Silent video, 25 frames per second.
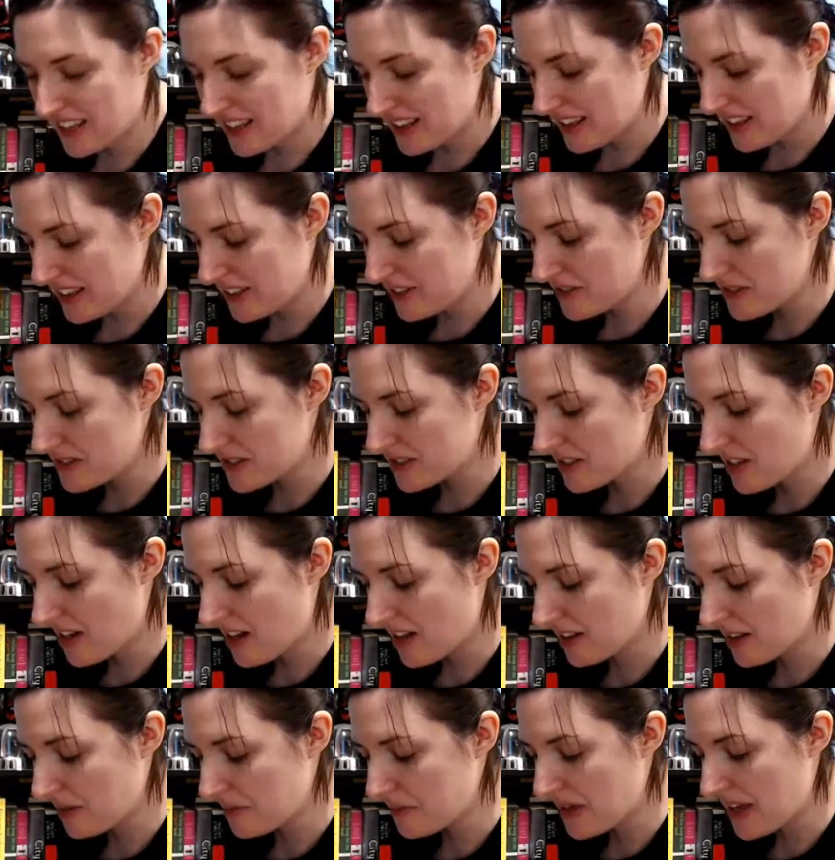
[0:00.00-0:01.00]
little
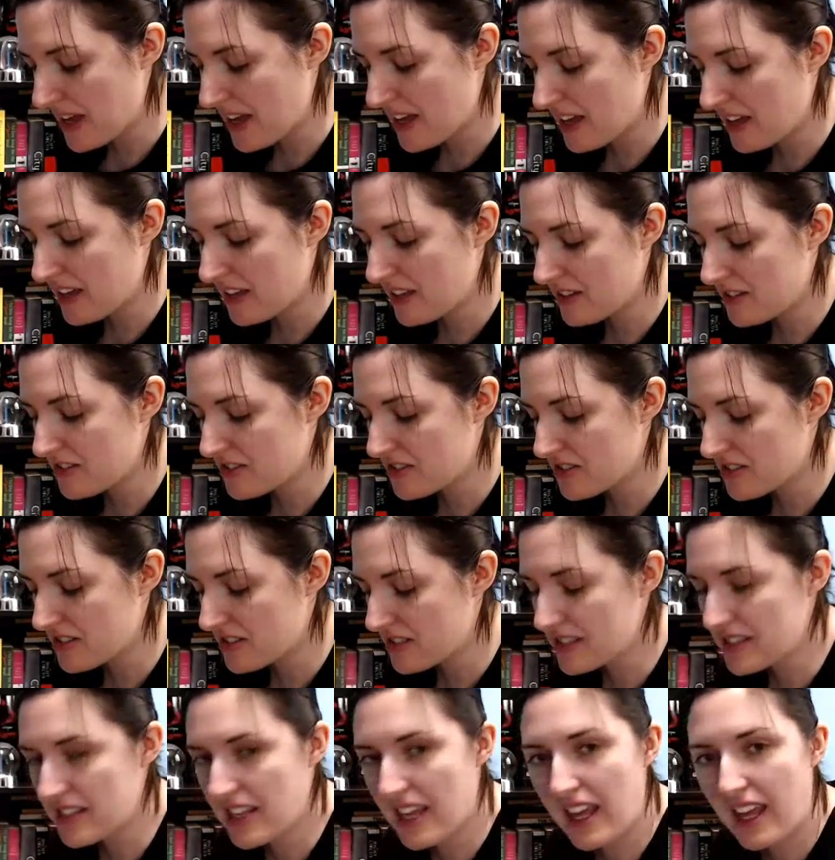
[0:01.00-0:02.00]
scalloped edge,
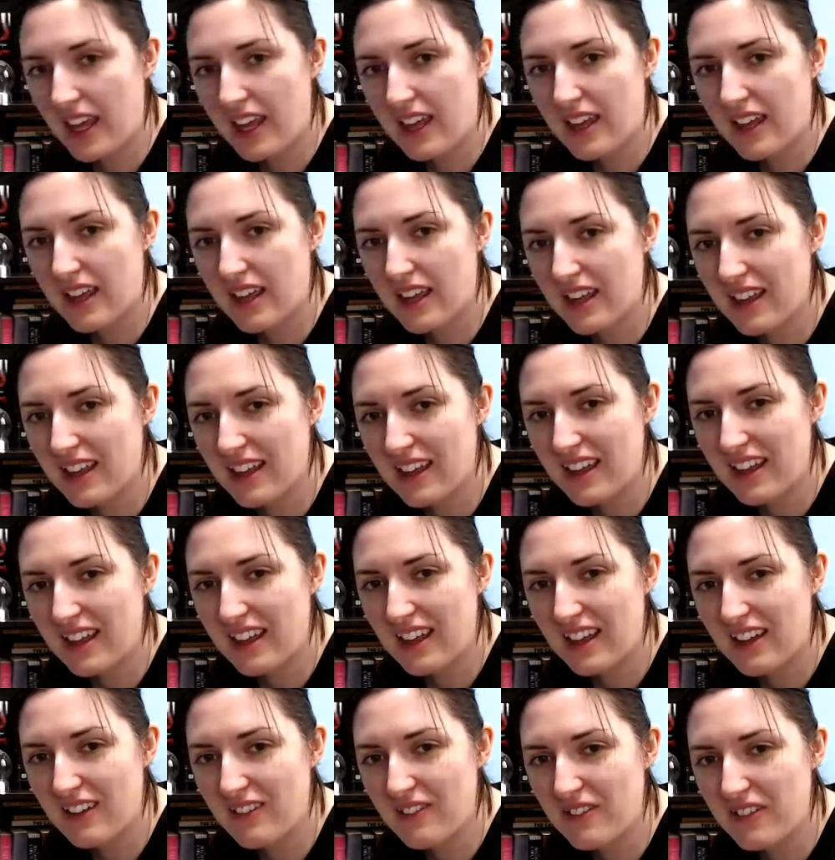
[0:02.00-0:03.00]
just like
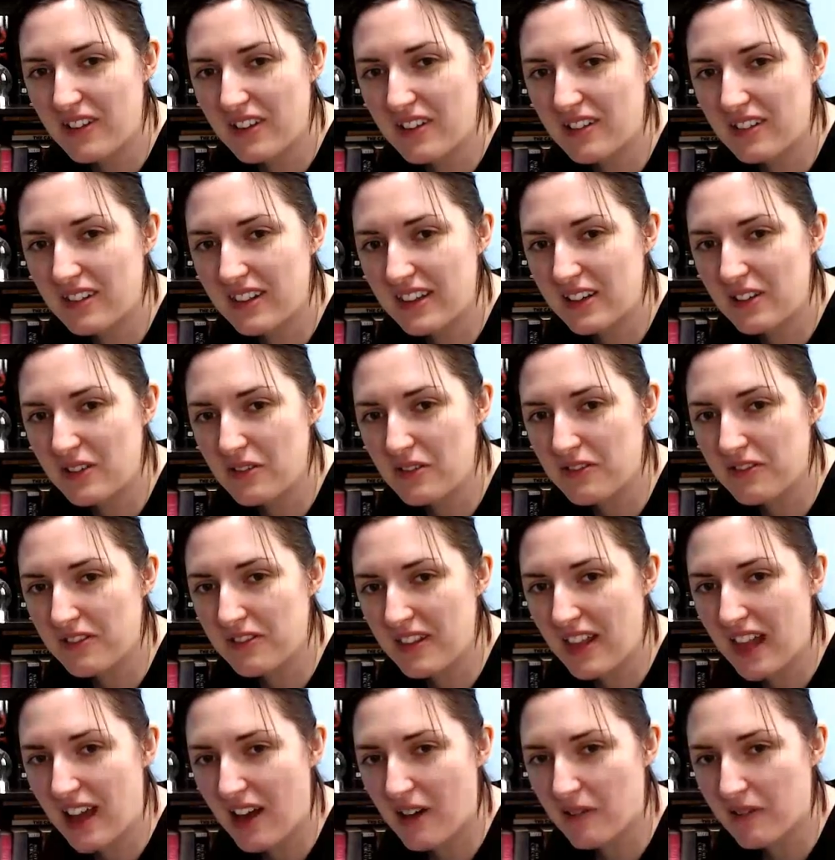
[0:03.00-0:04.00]
a real little
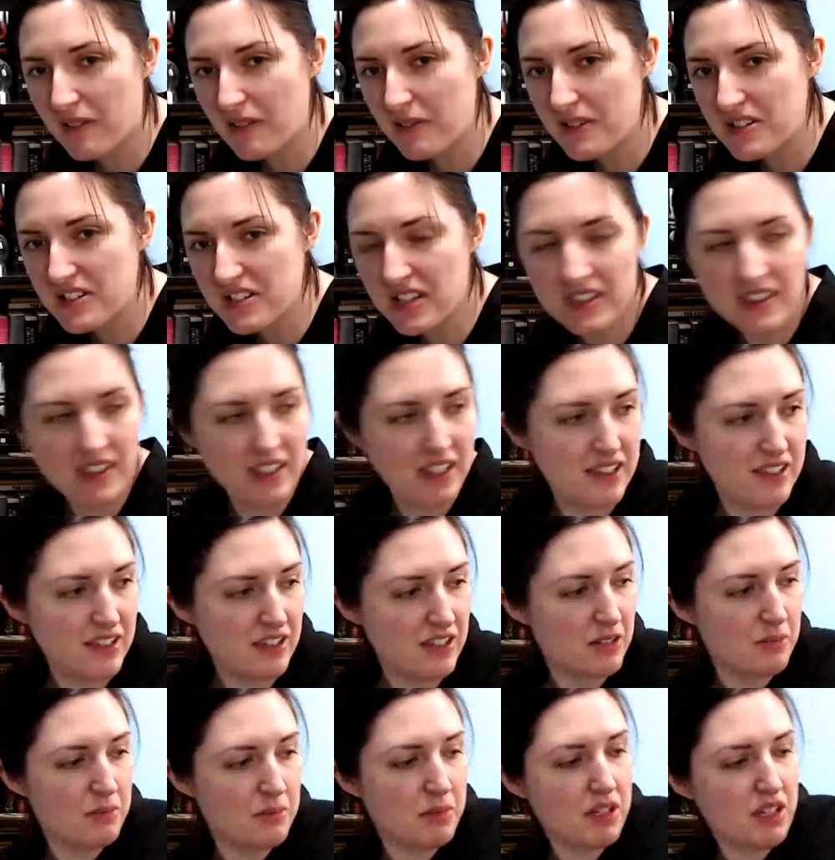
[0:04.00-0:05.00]
flower, which I think is going
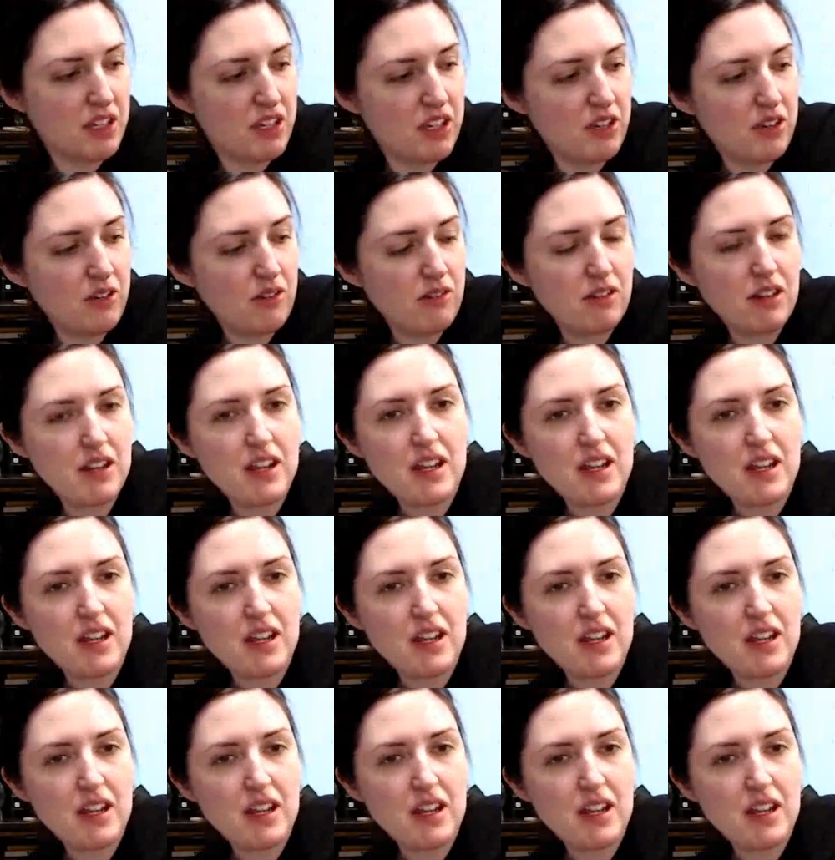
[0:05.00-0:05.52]
to be cute.